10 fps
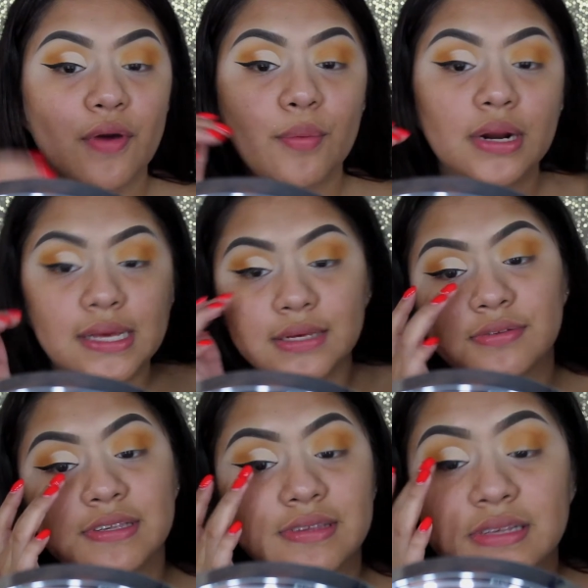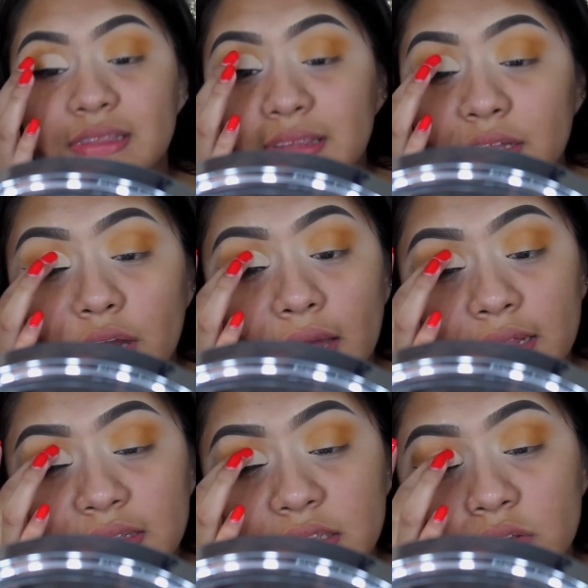if I want to use this concealer.
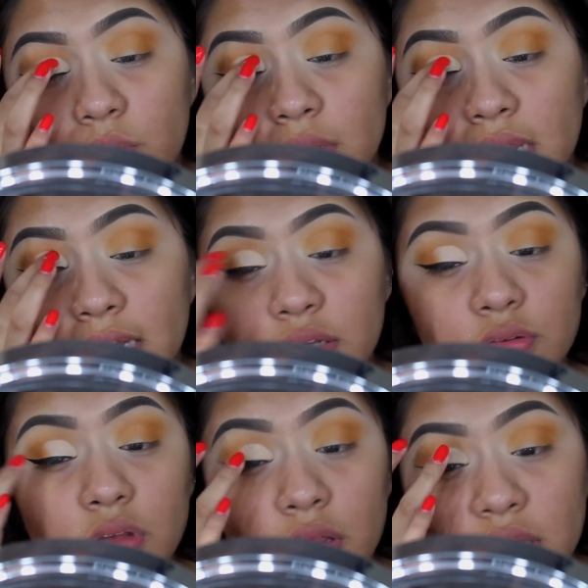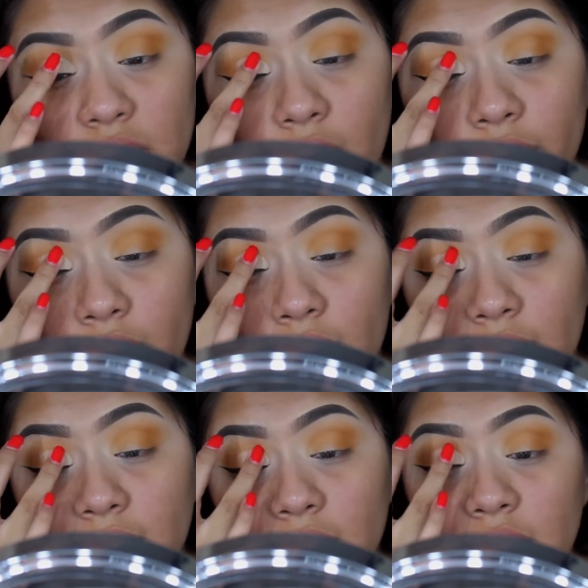This is the one that I used on the other
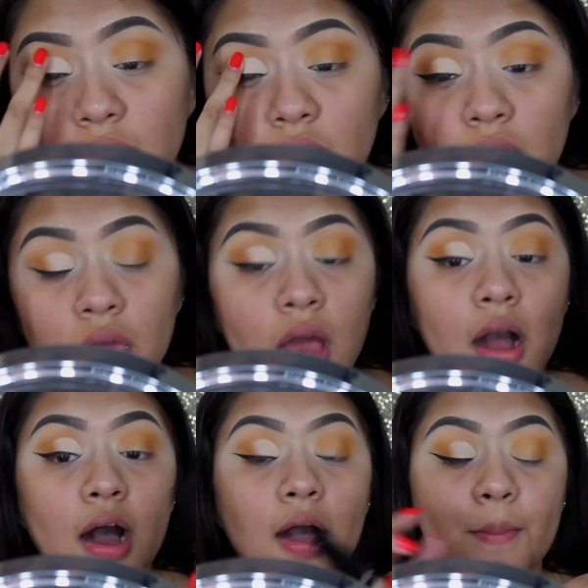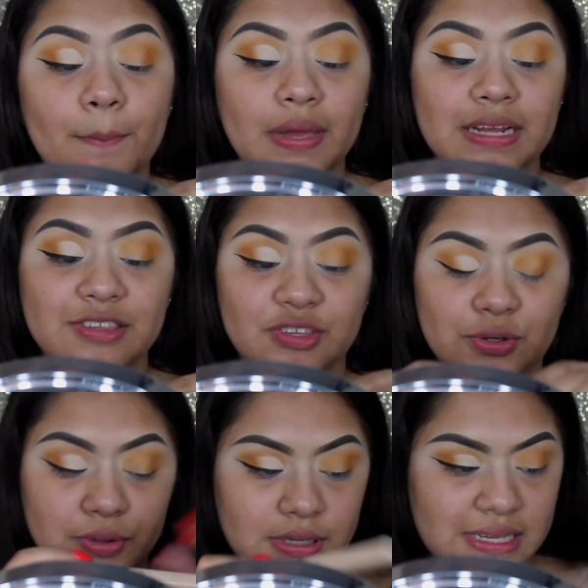eyelid. But it's
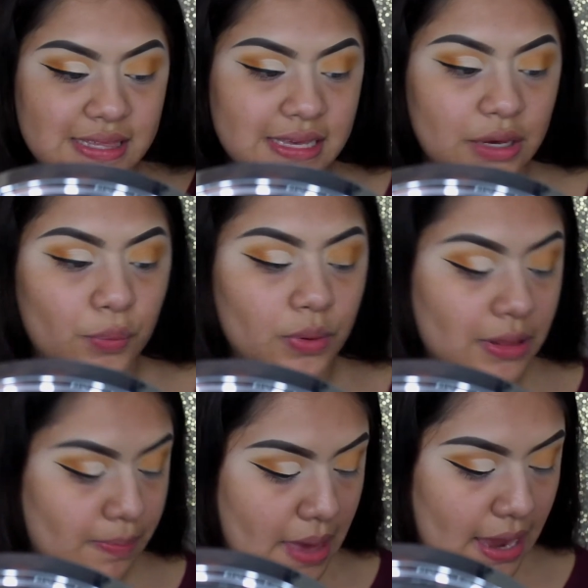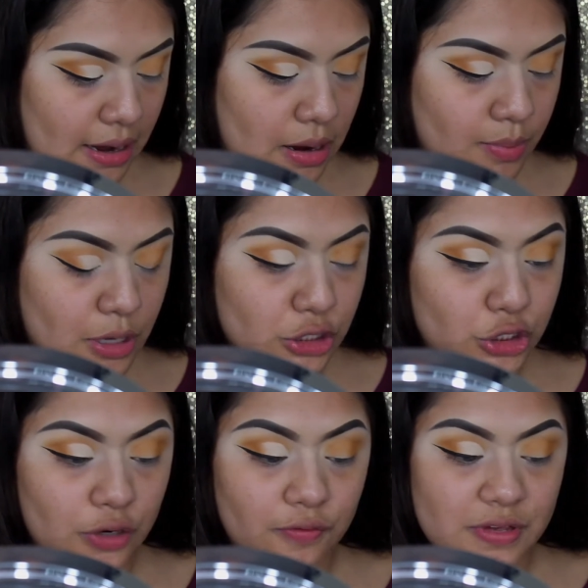creasing really bad. And I'm not
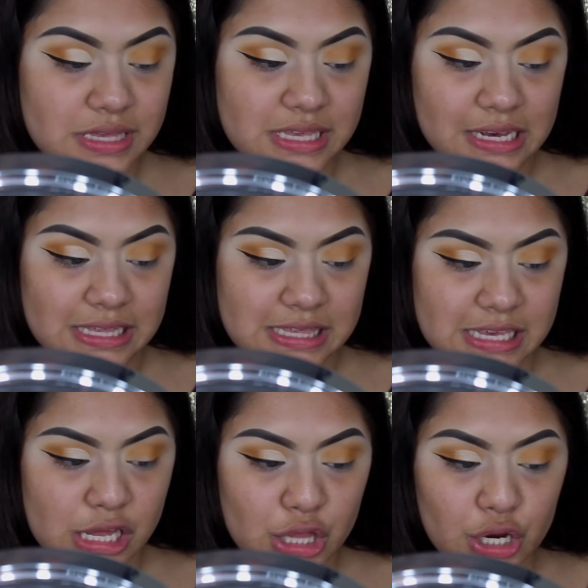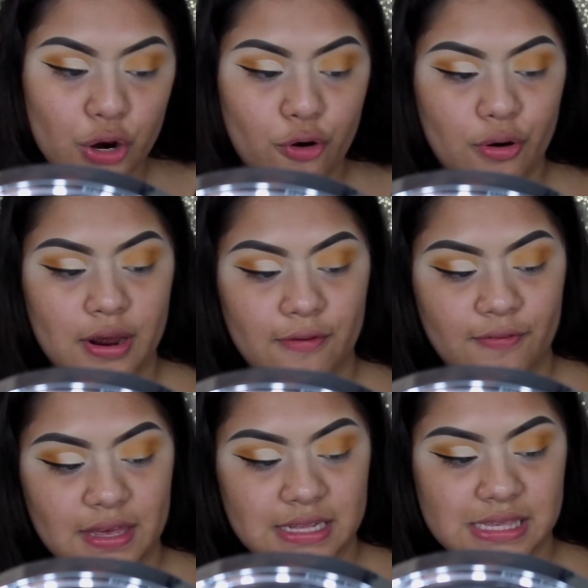sure if it's the concealer or
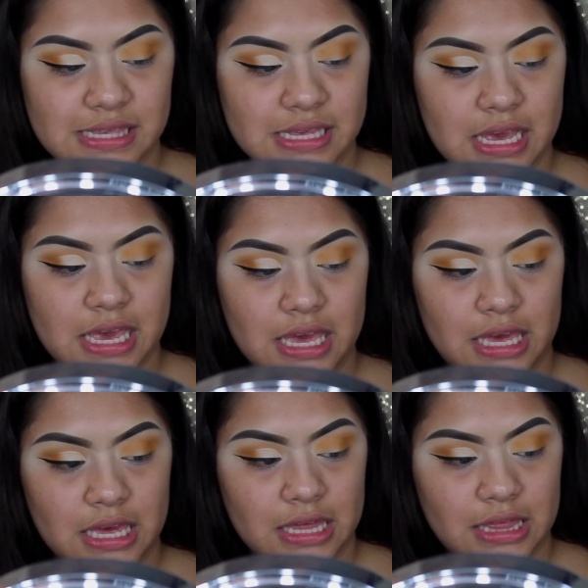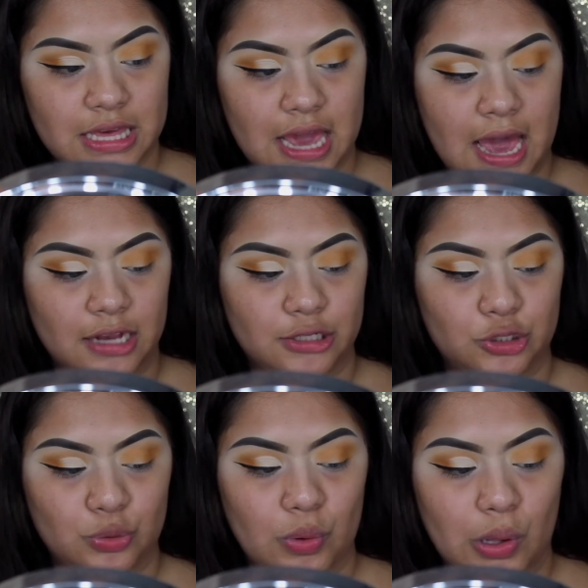if it's the
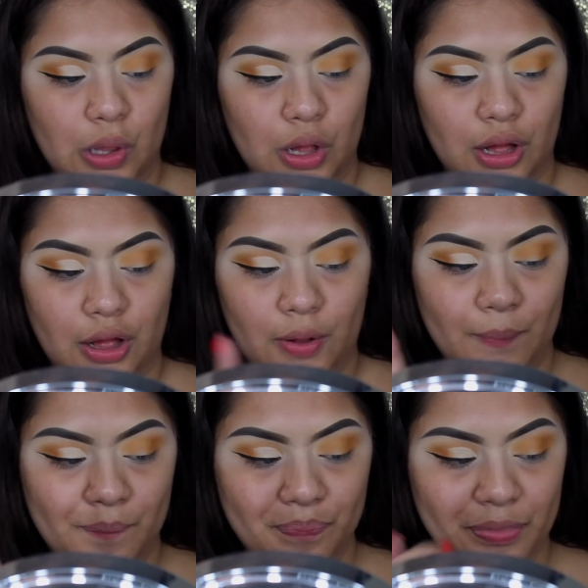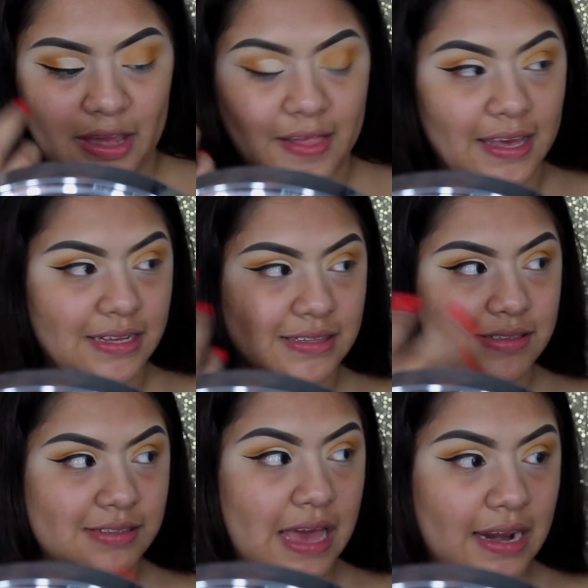actual like
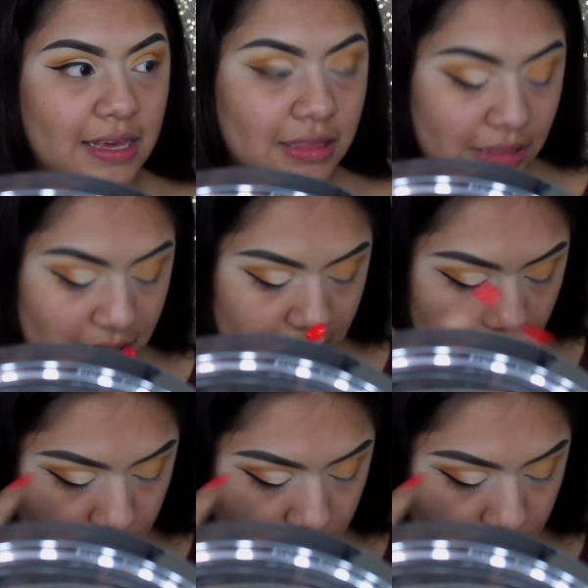setting thing that I